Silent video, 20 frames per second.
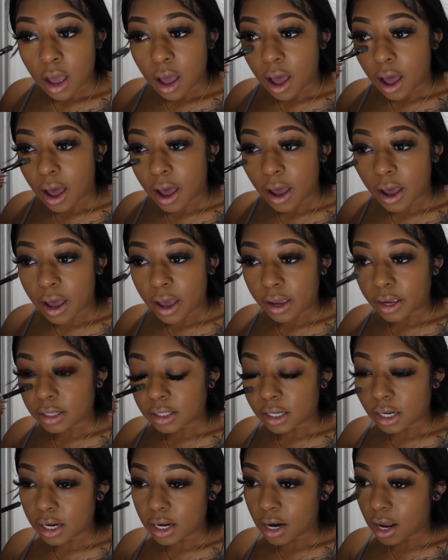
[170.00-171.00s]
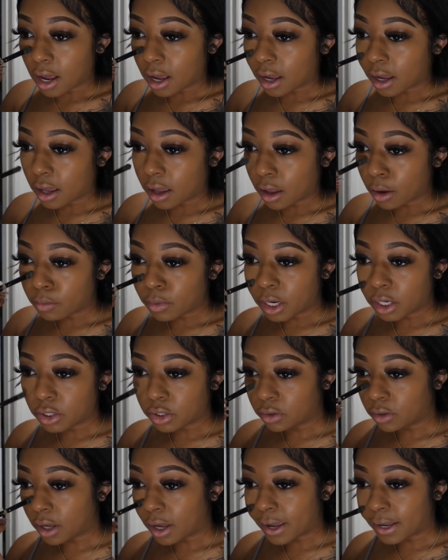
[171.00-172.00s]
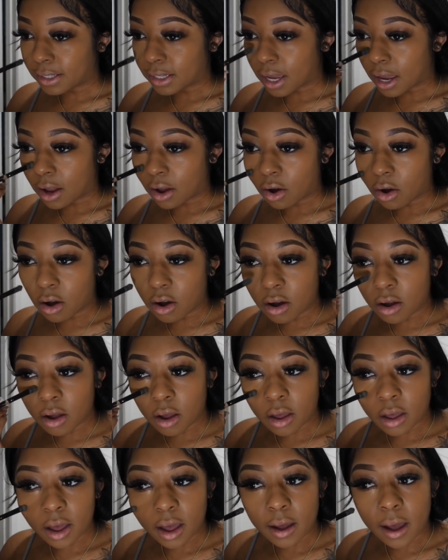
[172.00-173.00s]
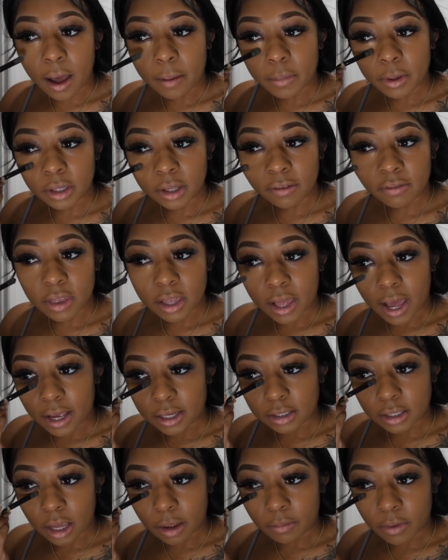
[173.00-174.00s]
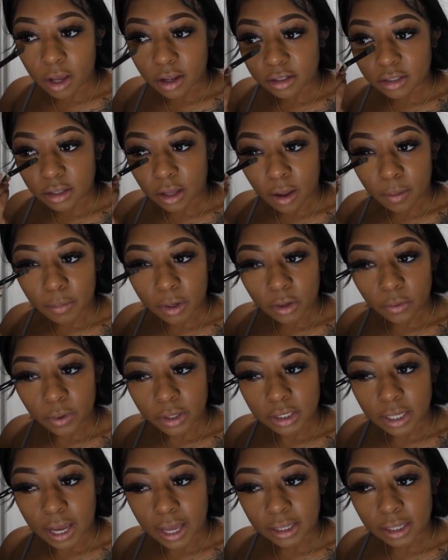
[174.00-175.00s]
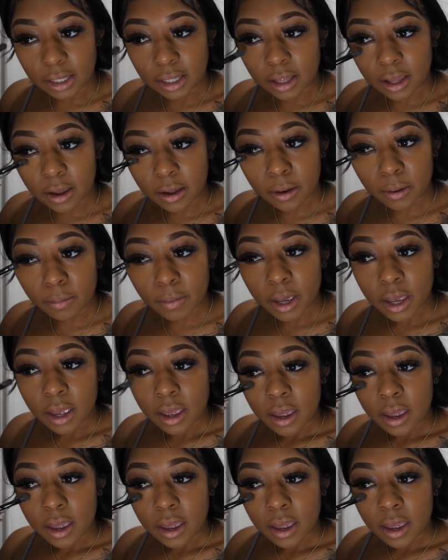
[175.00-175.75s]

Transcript: I did not update you guys at all. I believe the last time y'all saw me was at the club.